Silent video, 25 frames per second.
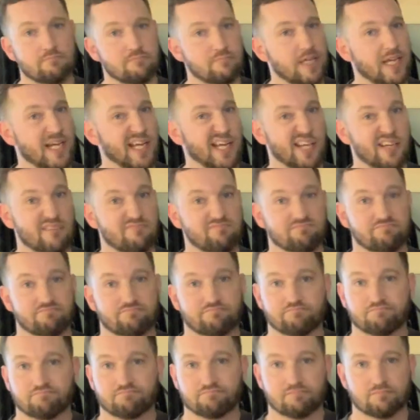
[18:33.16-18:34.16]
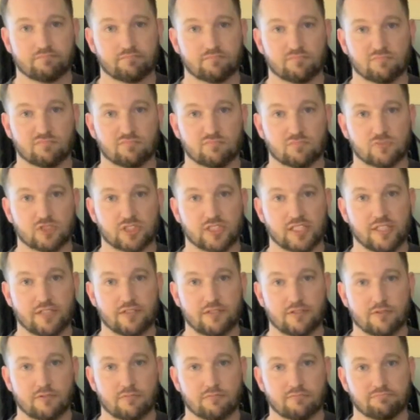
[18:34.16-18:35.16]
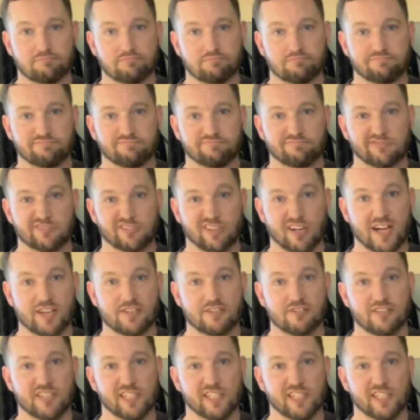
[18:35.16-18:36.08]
and we'll see you soon. Scratch your